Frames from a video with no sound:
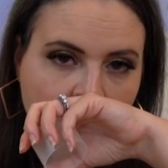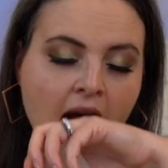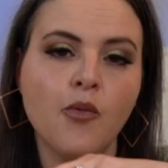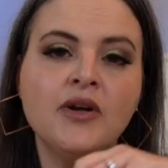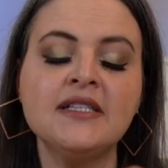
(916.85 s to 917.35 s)

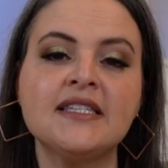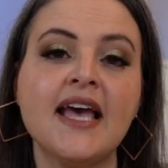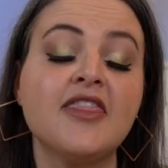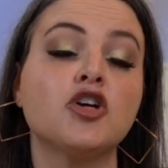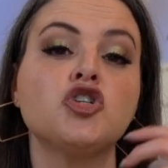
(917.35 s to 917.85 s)
I wouldn't
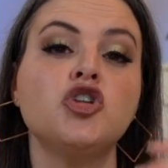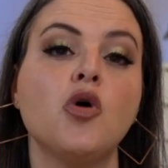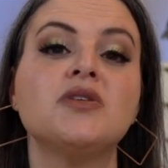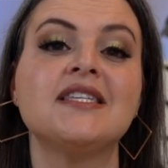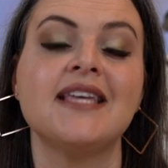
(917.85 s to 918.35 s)
say there's
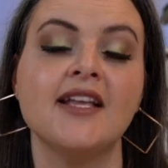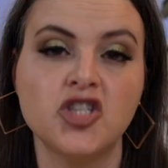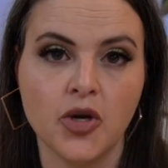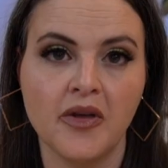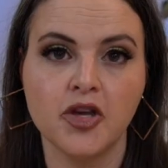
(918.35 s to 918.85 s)
no
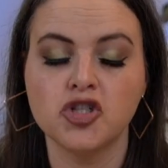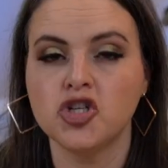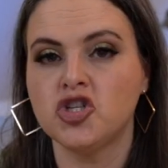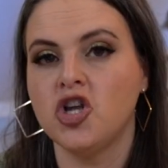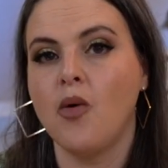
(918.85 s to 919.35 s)
scent to it. There's
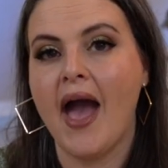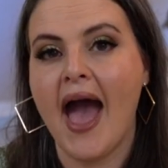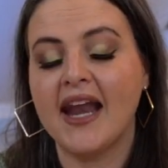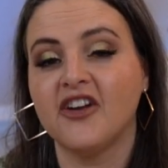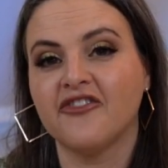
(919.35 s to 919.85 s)
just no
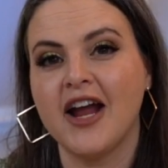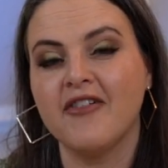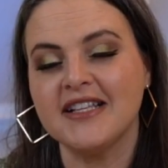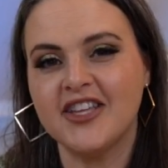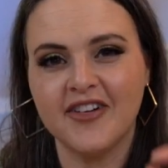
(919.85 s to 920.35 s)
added
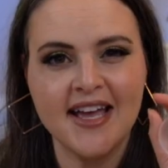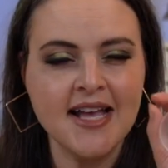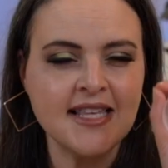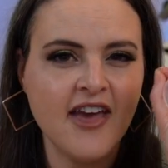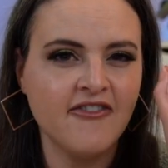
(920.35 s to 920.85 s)
fragrance. There
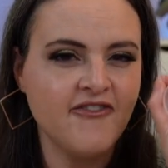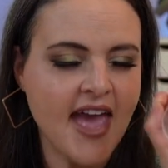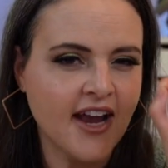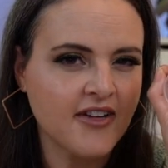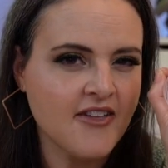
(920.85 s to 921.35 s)
is a
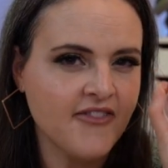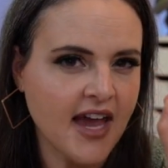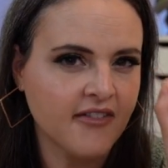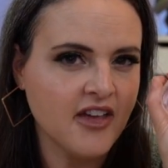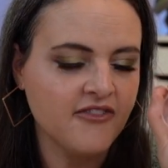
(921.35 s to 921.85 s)
very,
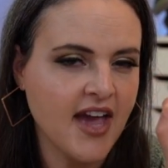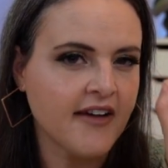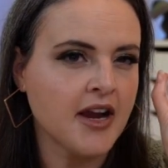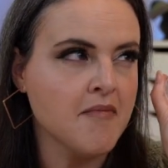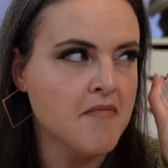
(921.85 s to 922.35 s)
very,
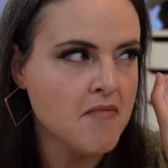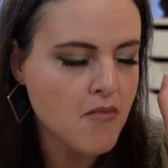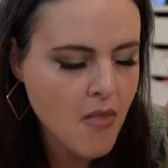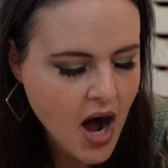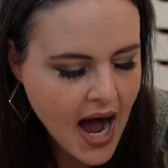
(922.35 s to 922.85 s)
very
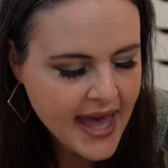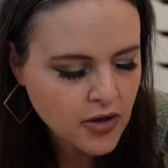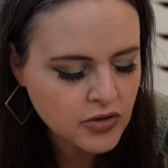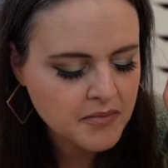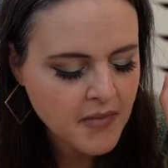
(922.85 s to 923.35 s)

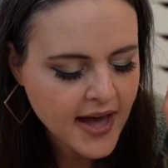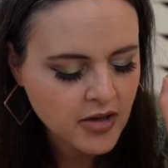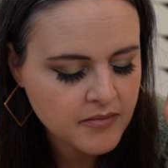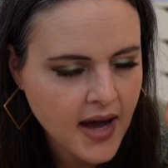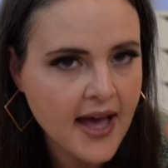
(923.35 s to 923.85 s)
mild
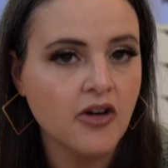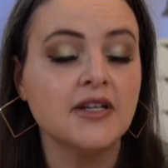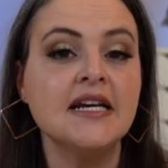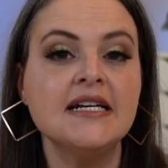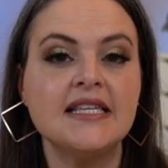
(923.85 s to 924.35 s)

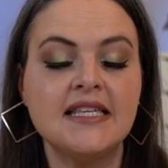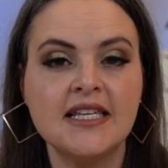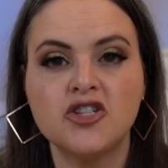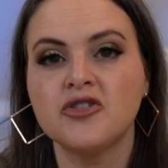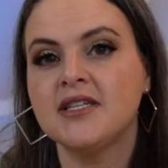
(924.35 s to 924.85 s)

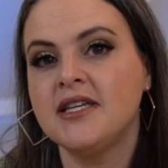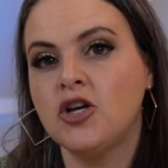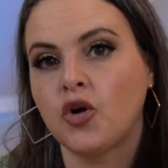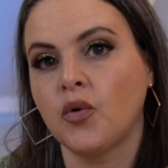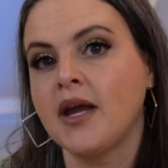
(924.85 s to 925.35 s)

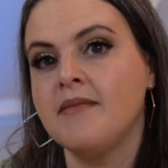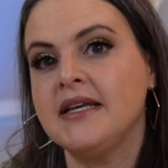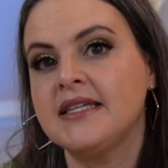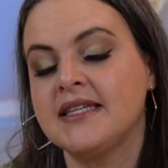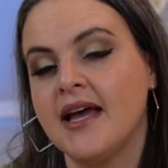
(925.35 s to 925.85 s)
citrusy,
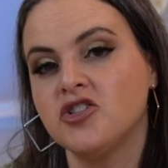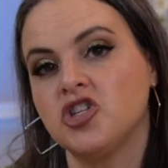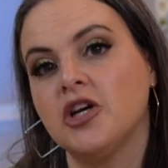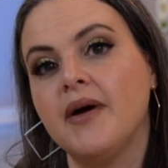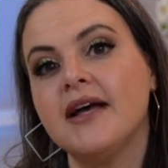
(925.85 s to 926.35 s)
creamy scent
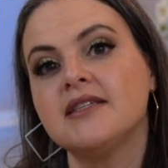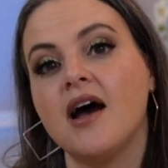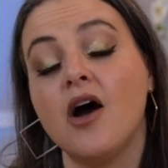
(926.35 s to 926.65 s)
to it,